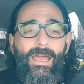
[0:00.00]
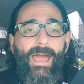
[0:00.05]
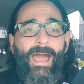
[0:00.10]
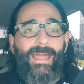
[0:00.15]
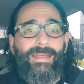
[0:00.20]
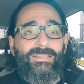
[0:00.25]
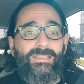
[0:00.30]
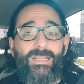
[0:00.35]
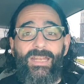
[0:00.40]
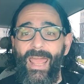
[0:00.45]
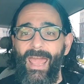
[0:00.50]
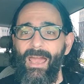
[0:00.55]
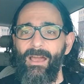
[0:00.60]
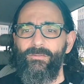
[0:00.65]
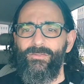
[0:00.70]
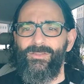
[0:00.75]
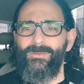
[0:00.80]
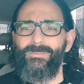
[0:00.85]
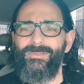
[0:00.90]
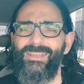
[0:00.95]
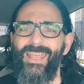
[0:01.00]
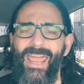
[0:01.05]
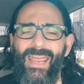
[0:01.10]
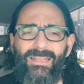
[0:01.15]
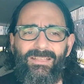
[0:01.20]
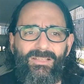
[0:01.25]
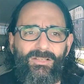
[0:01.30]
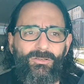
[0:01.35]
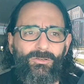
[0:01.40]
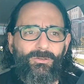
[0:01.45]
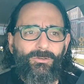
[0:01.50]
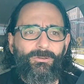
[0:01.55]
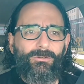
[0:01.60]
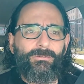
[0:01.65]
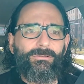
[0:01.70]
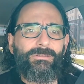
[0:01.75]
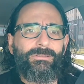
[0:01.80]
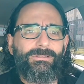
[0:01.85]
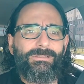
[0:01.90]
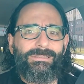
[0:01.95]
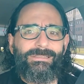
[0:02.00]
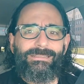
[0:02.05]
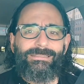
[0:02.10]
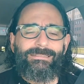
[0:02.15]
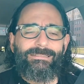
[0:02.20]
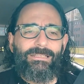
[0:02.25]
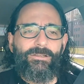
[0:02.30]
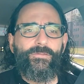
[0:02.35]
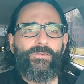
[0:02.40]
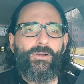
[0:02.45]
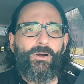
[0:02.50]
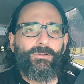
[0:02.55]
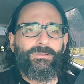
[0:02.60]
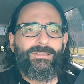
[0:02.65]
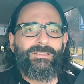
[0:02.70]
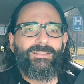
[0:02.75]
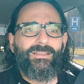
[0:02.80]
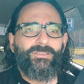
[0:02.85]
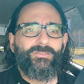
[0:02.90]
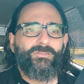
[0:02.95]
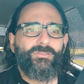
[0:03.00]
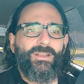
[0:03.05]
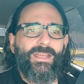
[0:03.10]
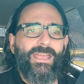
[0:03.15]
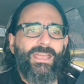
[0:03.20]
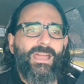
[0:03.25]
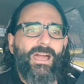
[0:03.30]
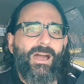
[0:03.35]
I did have some technical difficulties yesterday.